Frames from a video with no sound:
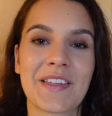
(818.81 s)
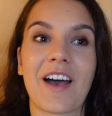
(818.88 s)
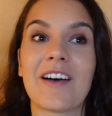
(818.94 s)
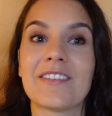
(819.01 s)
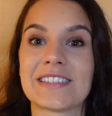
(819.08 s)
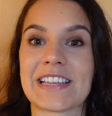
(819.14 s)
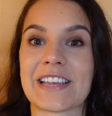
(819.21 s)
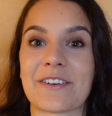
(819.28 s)

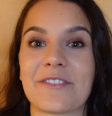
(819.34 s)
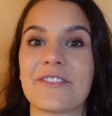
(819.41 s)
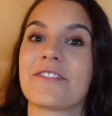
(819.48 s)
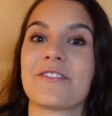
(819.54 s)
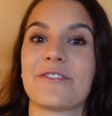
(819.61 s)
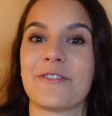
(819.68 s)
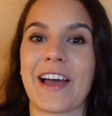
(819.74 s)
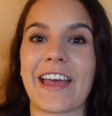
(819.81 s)
Obviously,
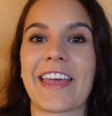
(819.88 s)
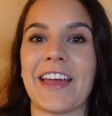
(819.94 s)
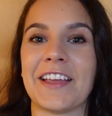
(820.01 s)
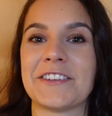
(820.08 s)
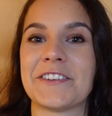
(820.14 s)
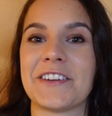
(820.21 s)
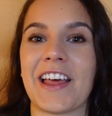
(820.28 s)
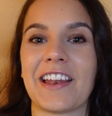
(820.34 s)
why
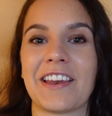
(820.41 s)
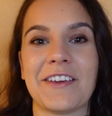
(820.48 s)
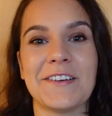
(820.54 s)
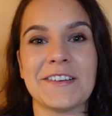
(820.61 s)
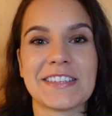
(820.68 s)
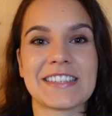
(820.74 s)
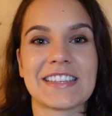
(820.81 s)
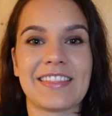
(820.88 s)
can't you then
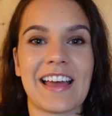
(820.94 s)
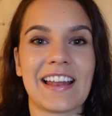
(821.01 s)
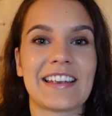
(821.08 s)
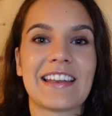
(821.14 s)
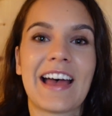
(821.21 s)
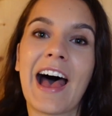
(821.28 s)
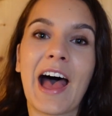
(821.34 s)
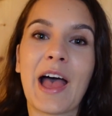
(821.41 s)
use
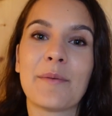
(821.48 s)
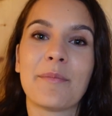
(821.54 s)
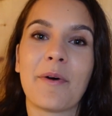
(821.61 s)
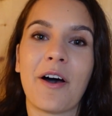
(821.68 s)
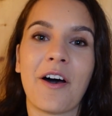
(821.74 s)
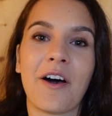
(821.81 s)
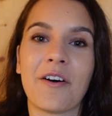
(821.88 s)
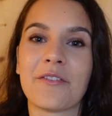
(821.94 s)
that type
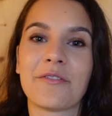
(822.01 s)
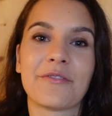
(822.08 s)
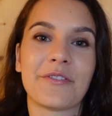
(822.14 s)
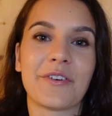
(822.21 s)
of